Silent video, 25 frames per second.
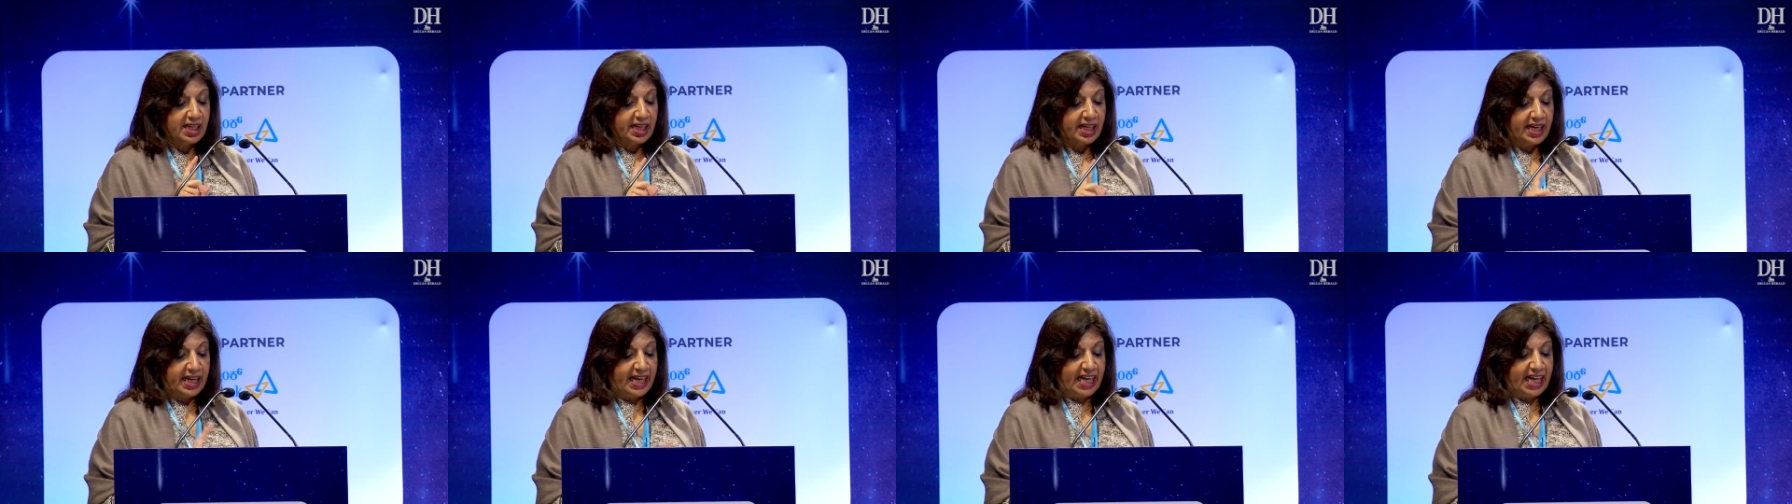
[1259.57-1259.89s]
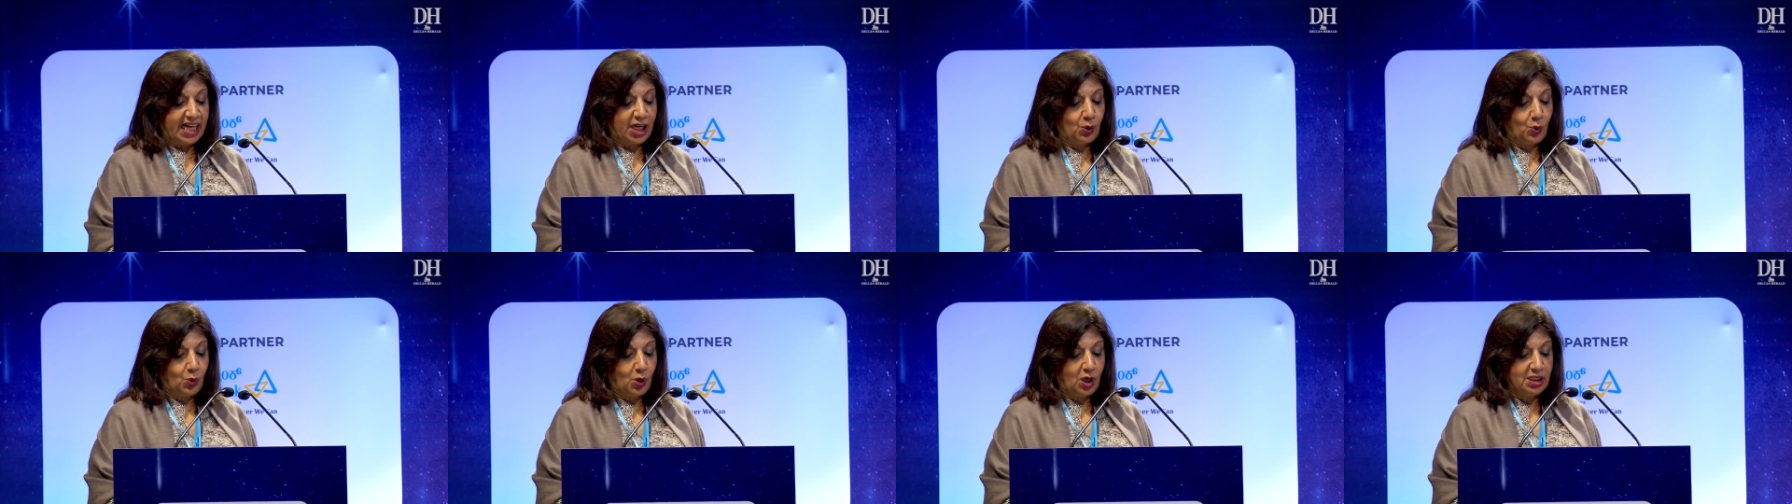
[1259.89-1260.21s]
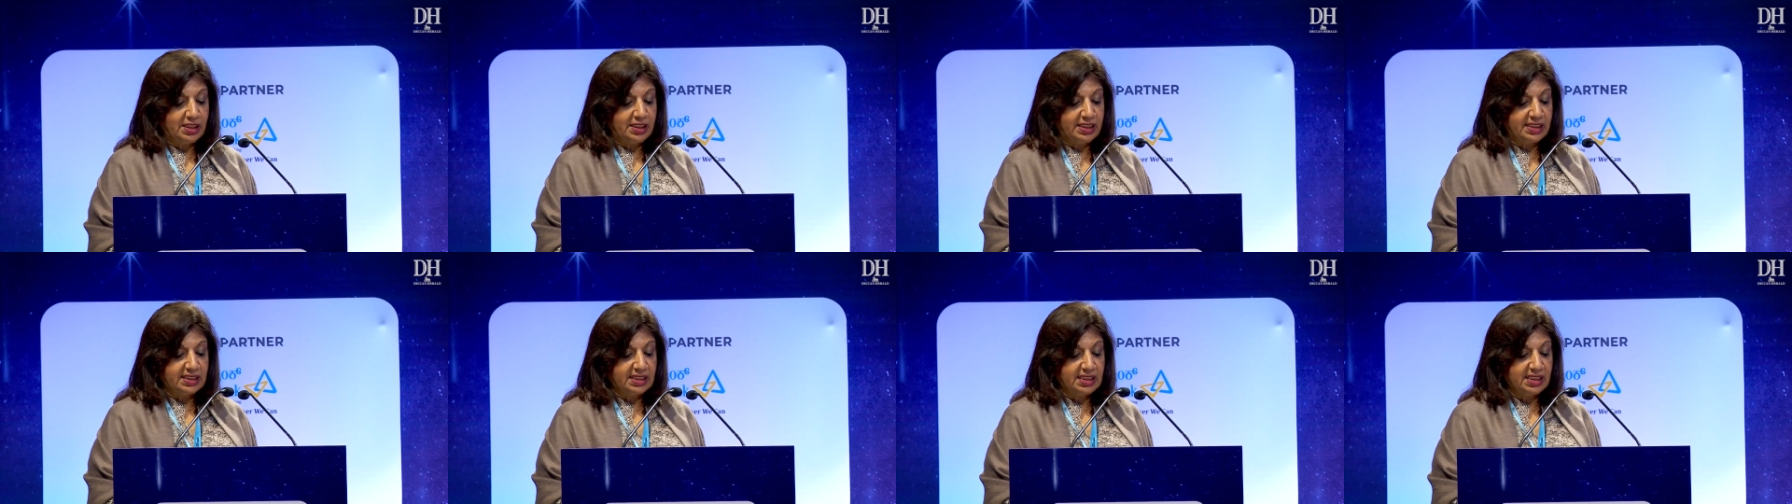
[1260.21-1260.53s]
air
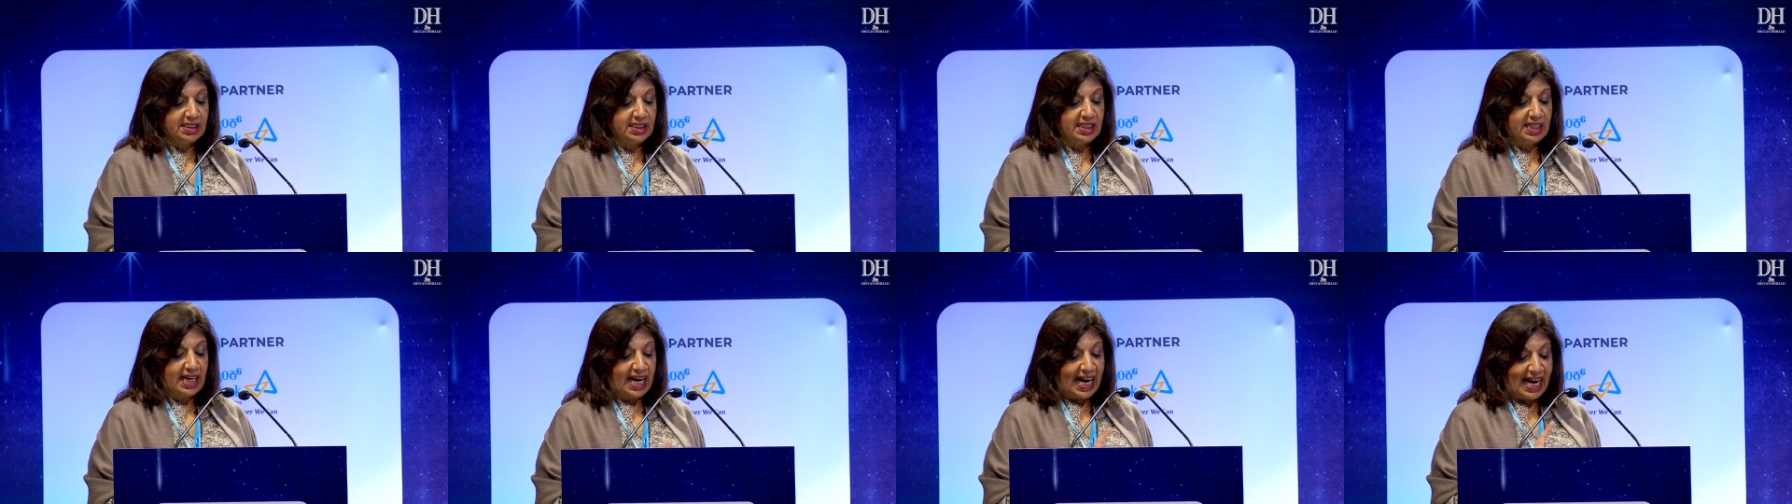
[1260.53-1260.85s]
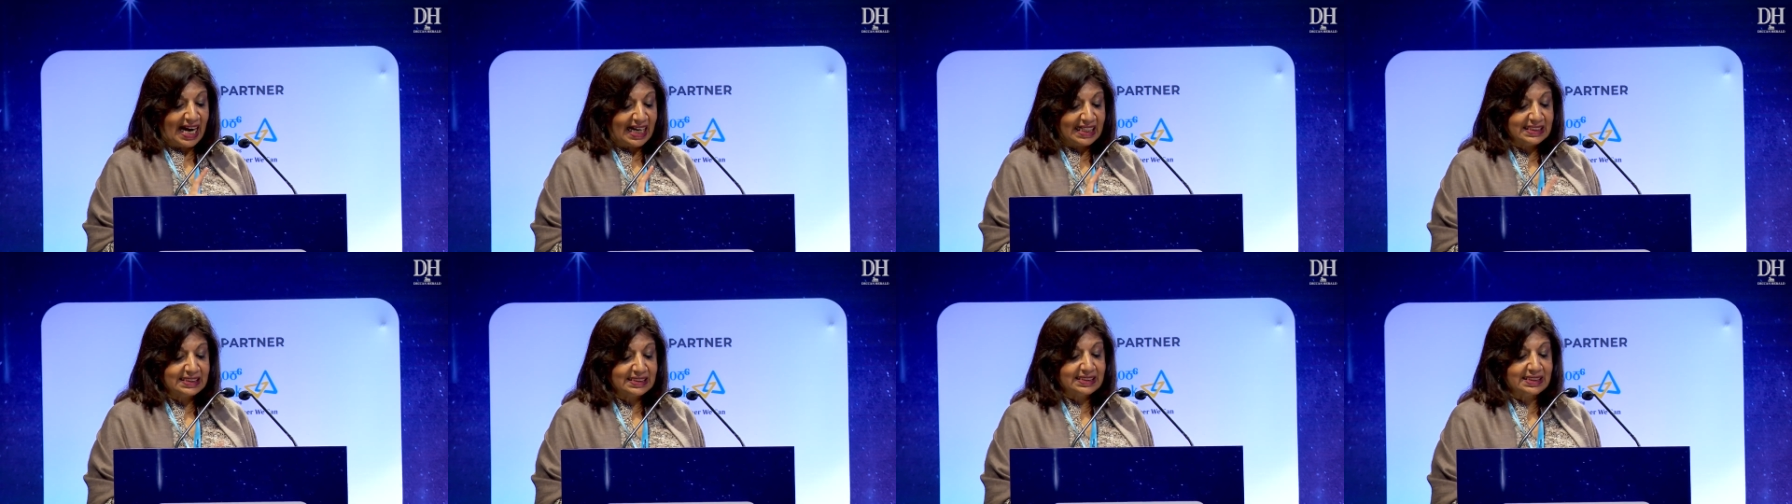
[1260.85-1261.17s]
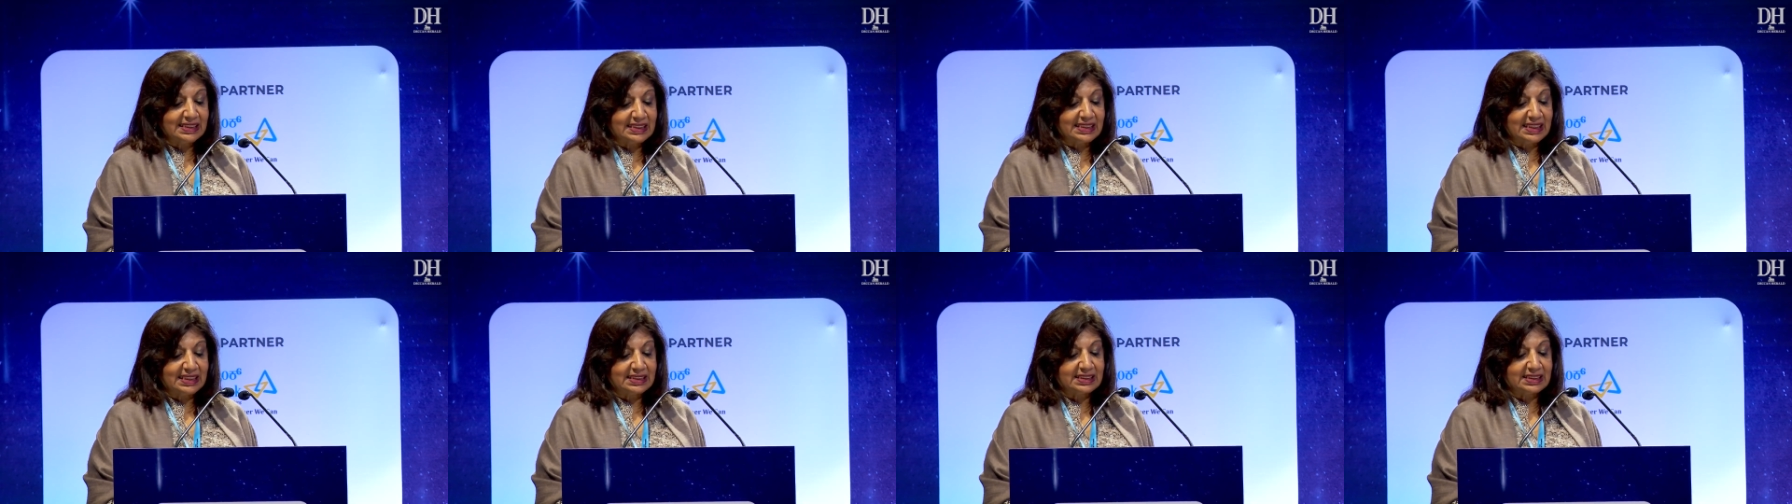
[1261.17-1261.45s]
quality, and city